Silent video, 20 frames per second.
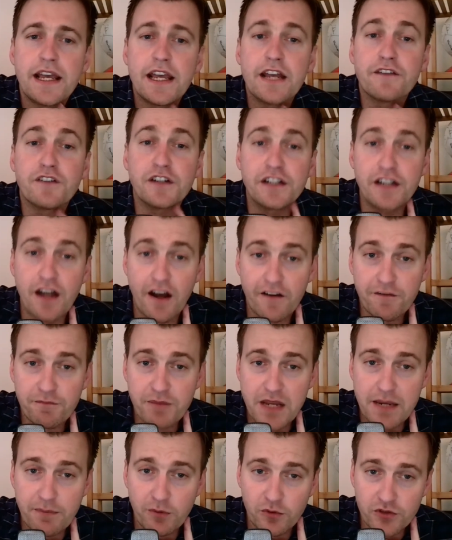If enough
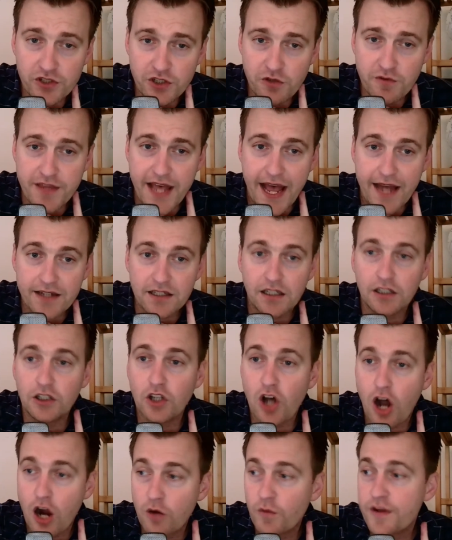people do that,
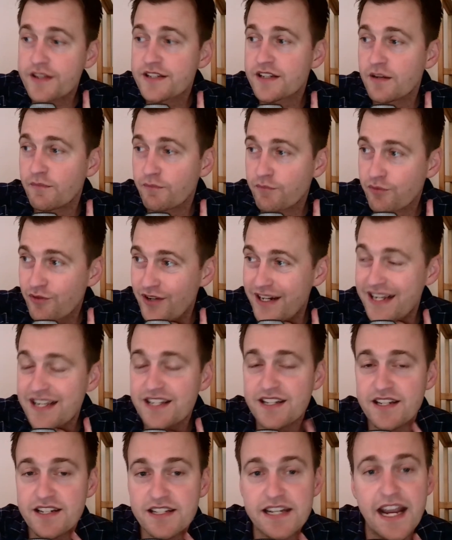along with some pretty
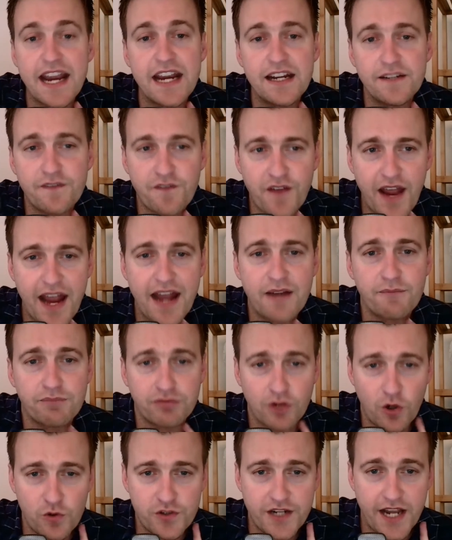sustained fan
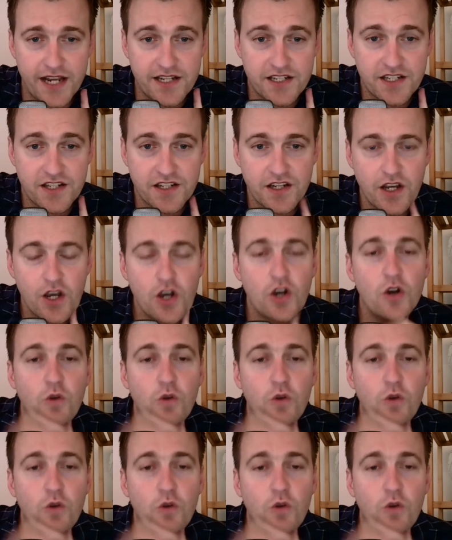protests,